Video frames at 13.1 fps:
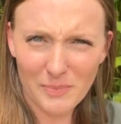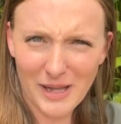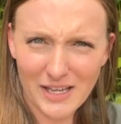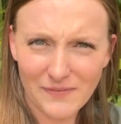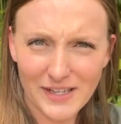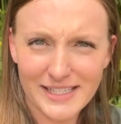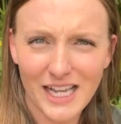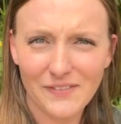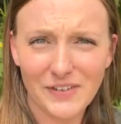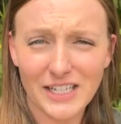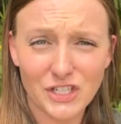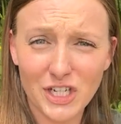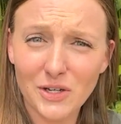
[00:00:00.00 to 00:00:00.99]
benefits of
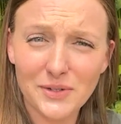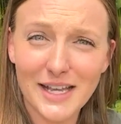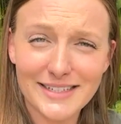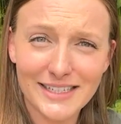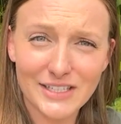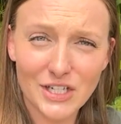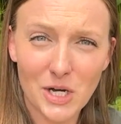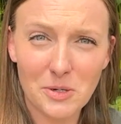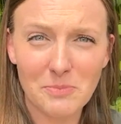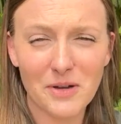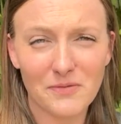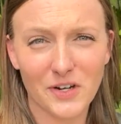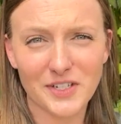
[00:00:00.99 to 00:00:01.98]
a geodesic dome
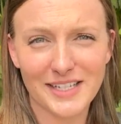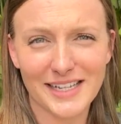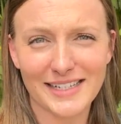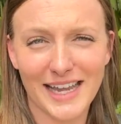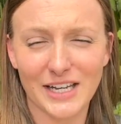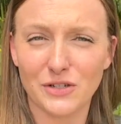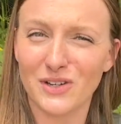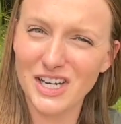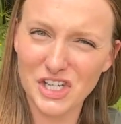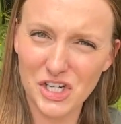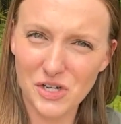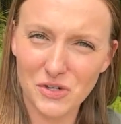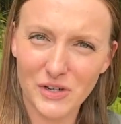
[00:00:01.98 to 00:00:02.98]
versus a
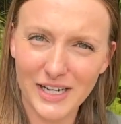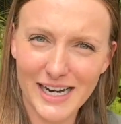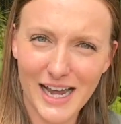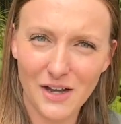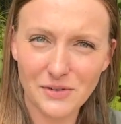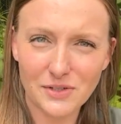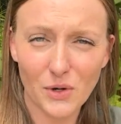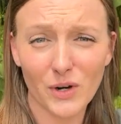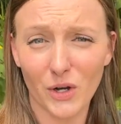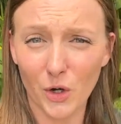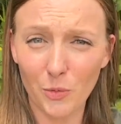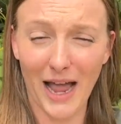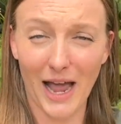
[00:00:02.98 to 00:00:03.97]
traditional greenhouse or a hoop